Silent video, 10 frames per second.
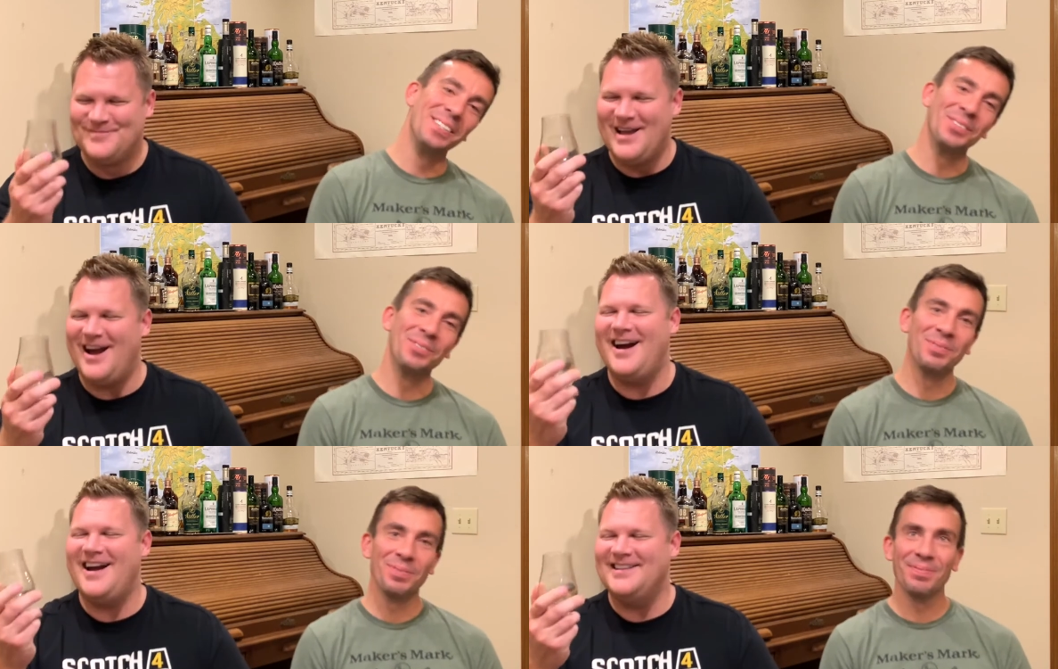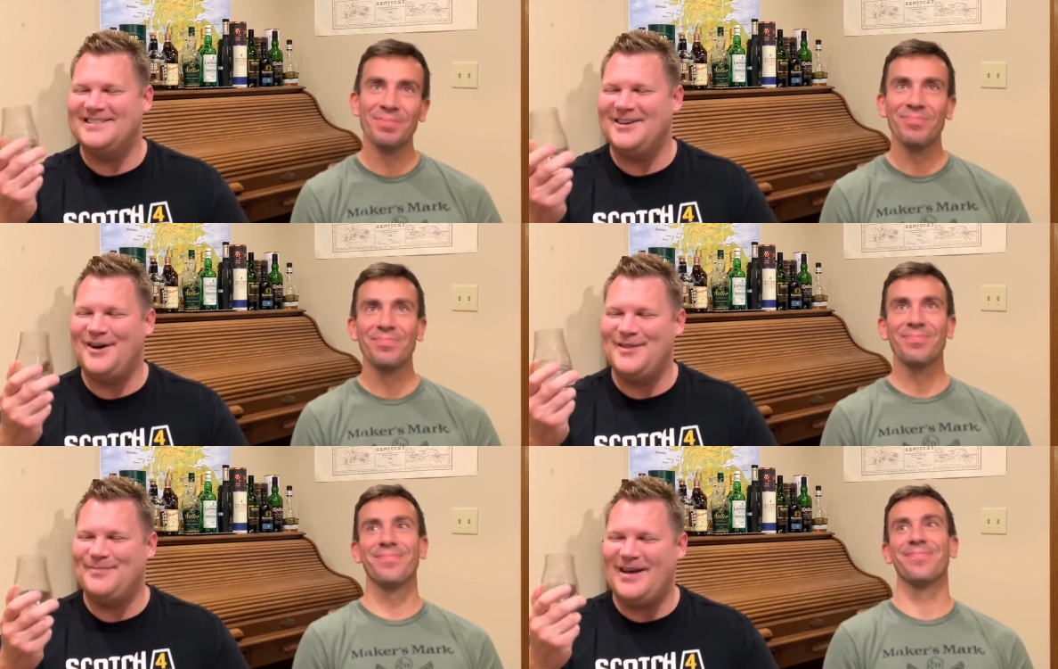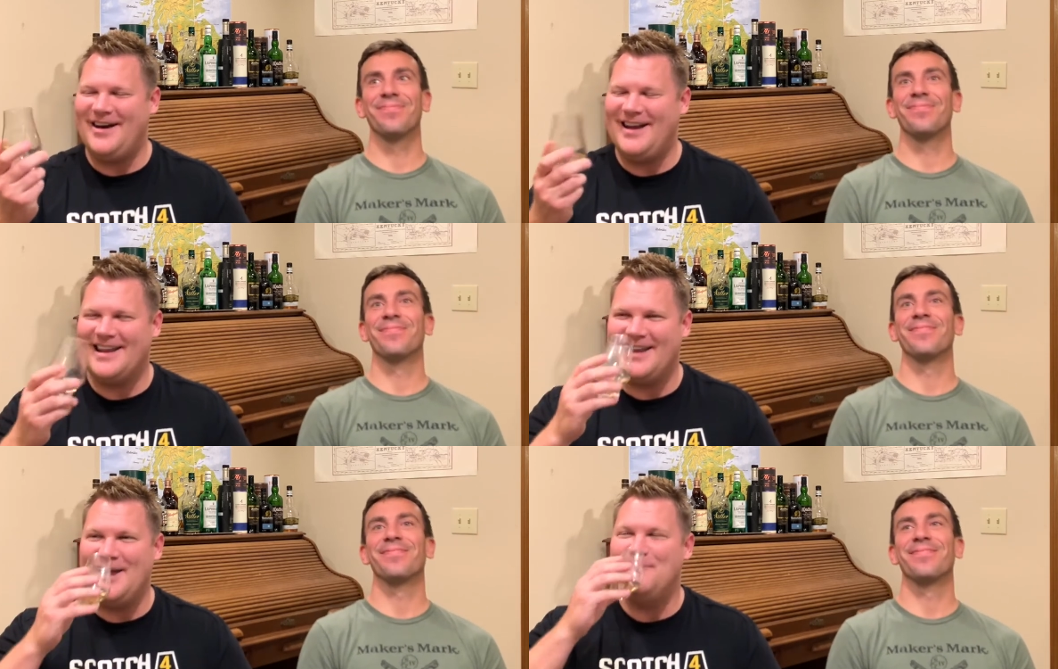Speaker 1: right. So on the palate, I
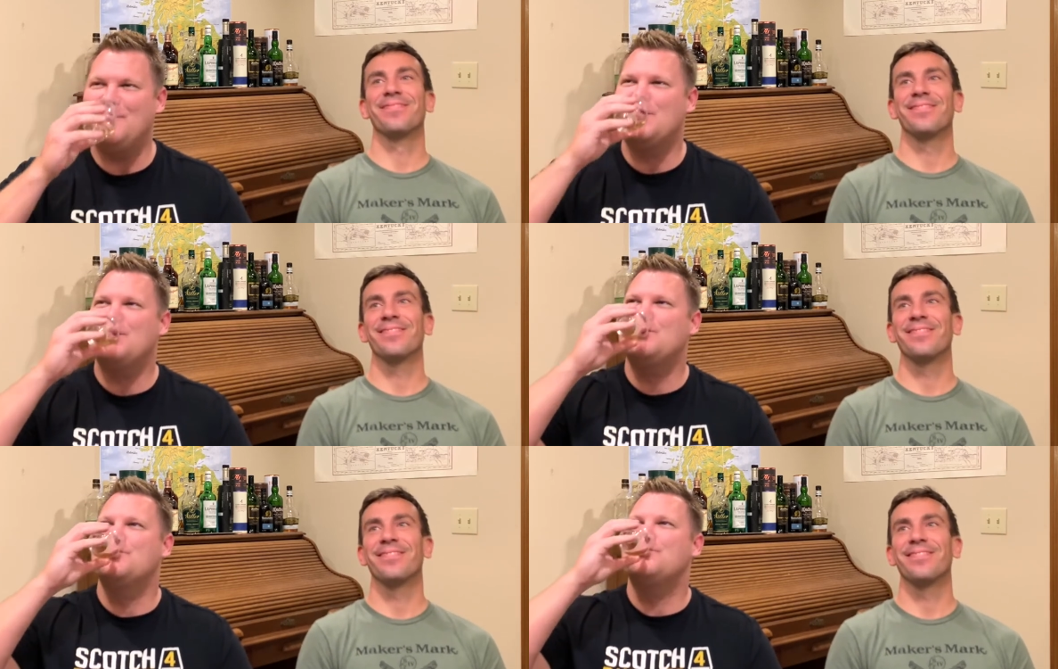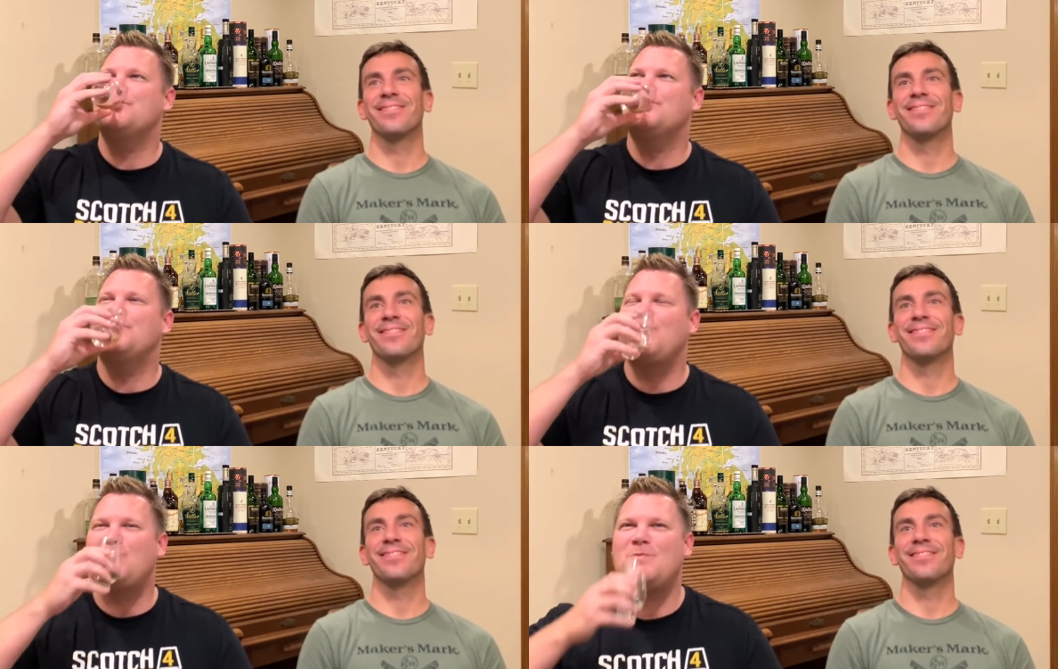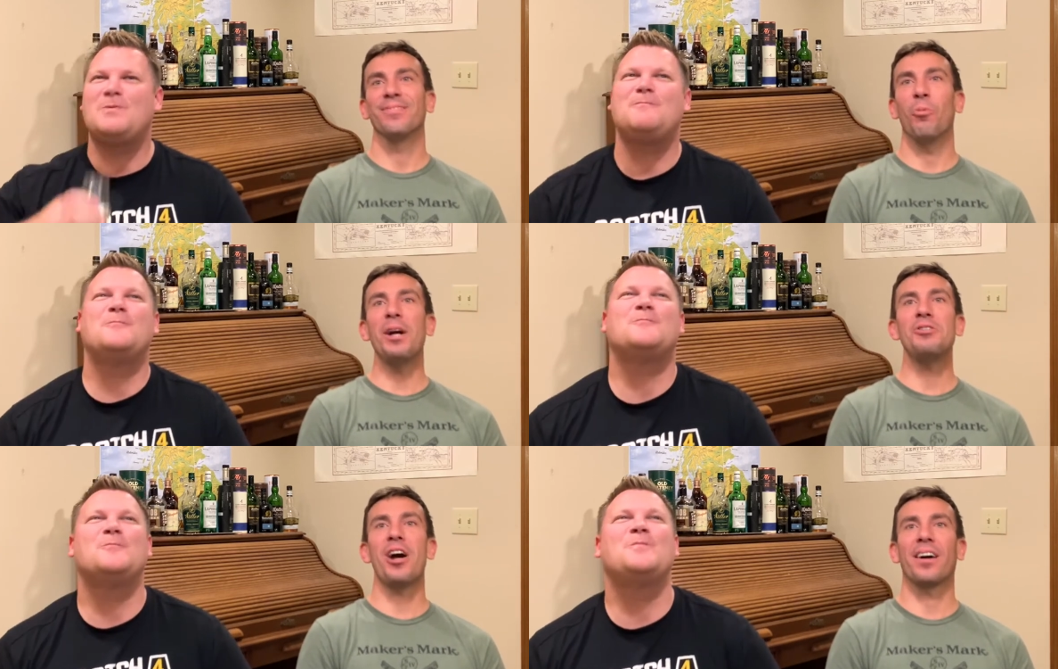get
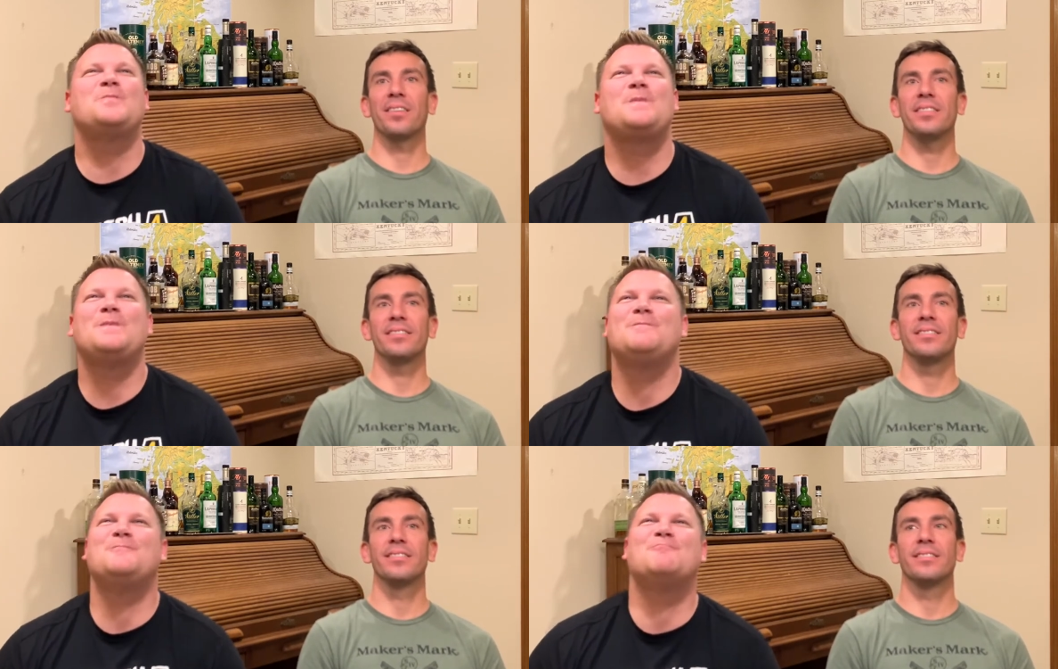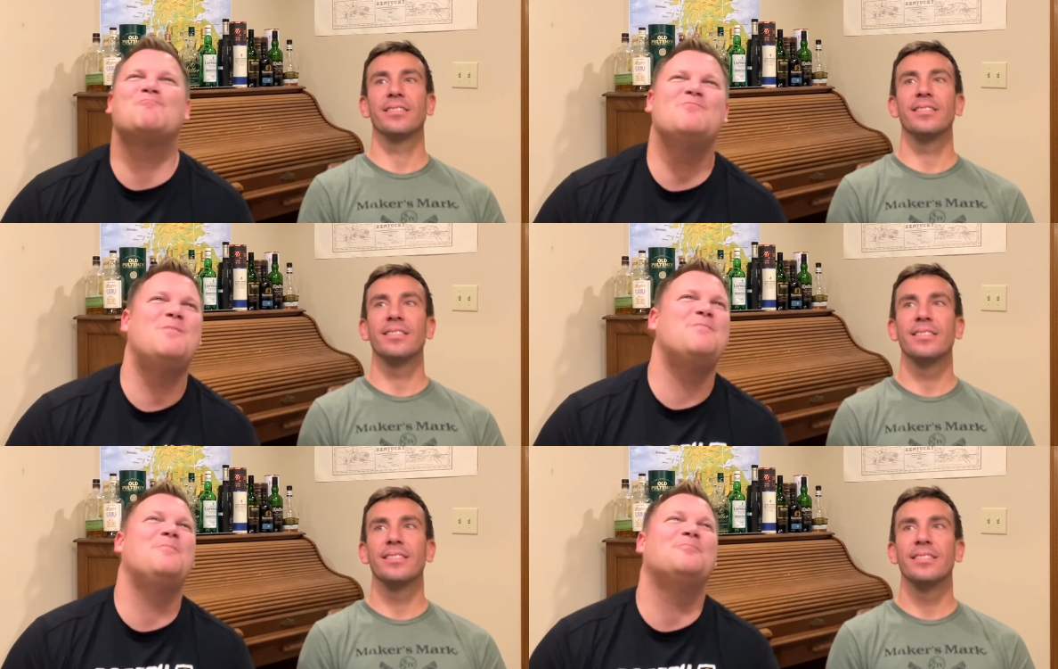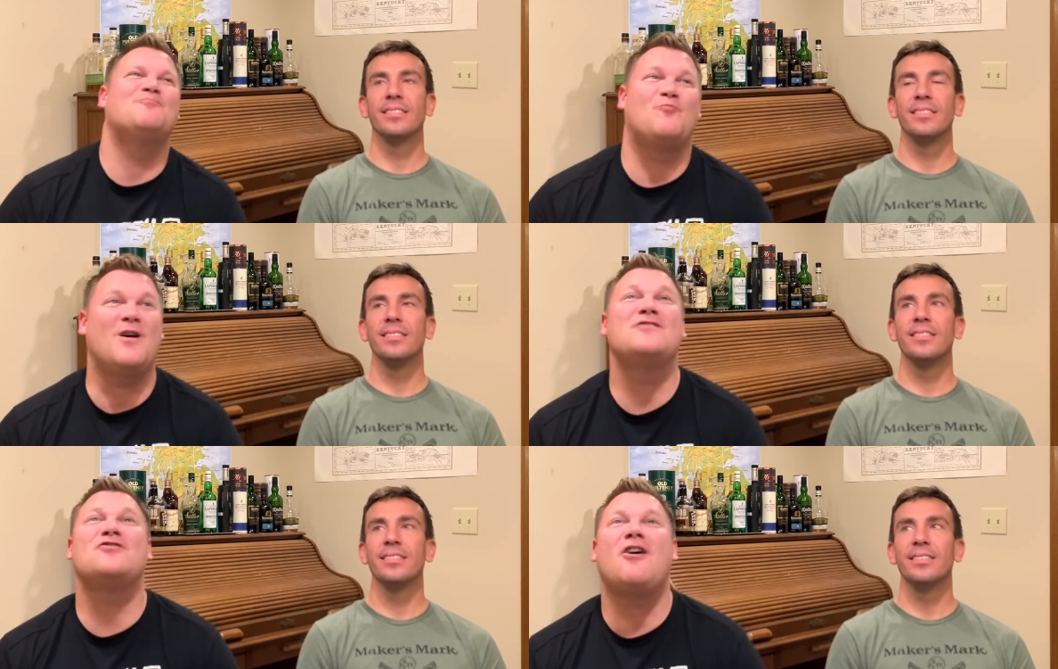white chocolate,
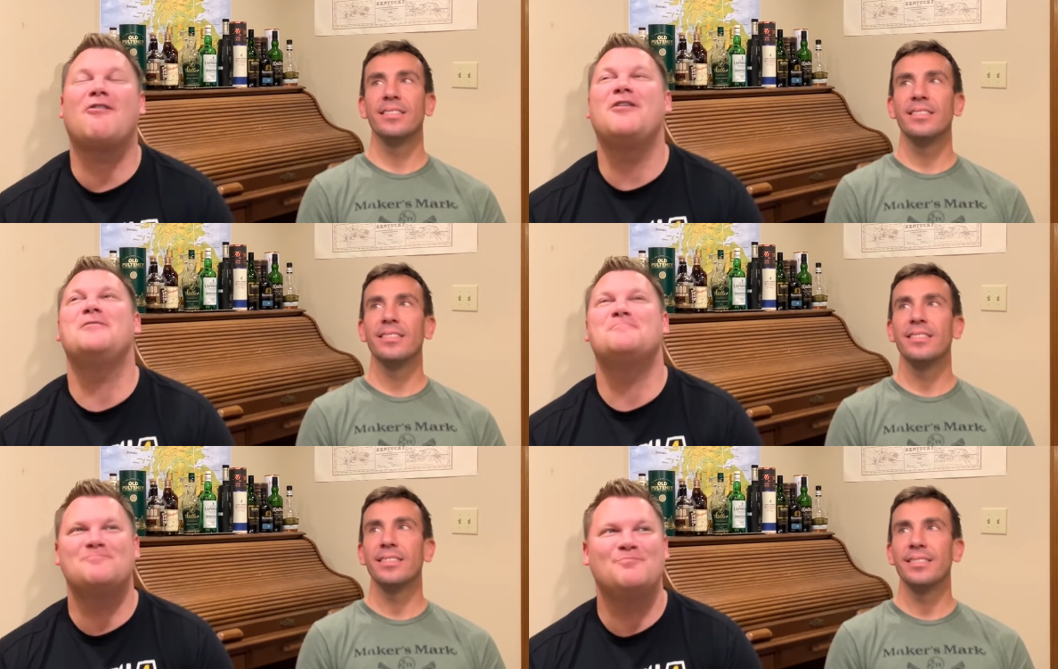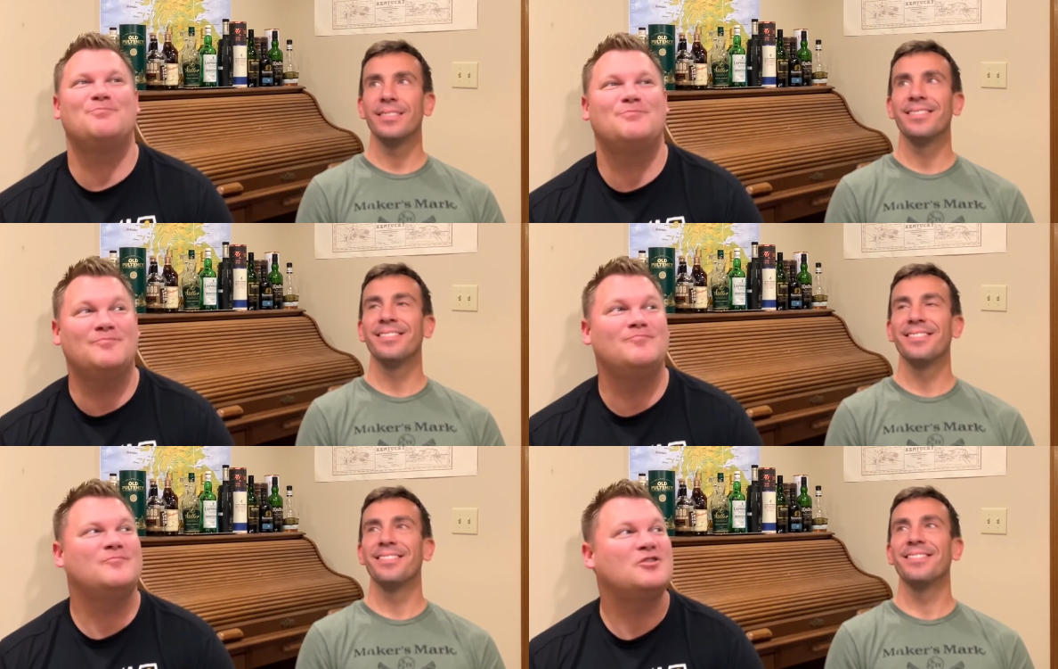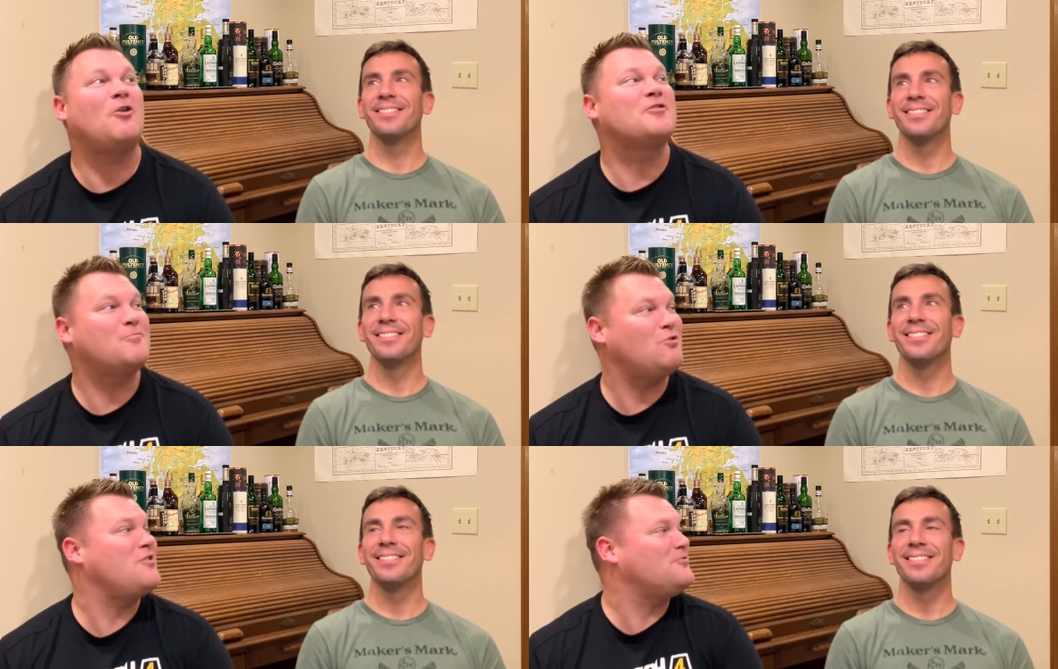white chocolate, salted
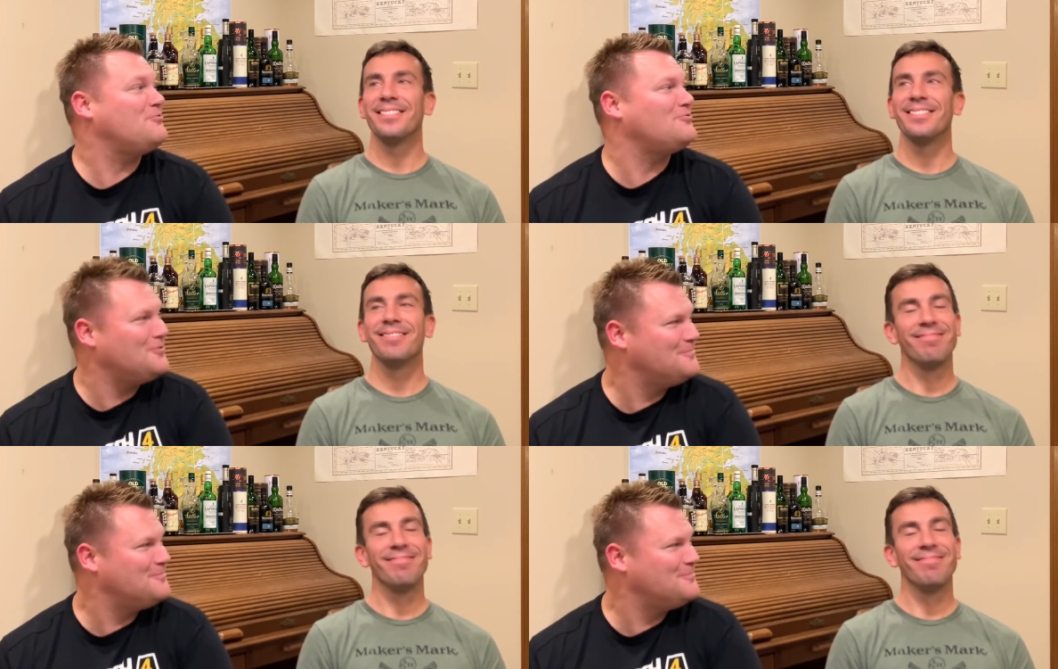pretzels.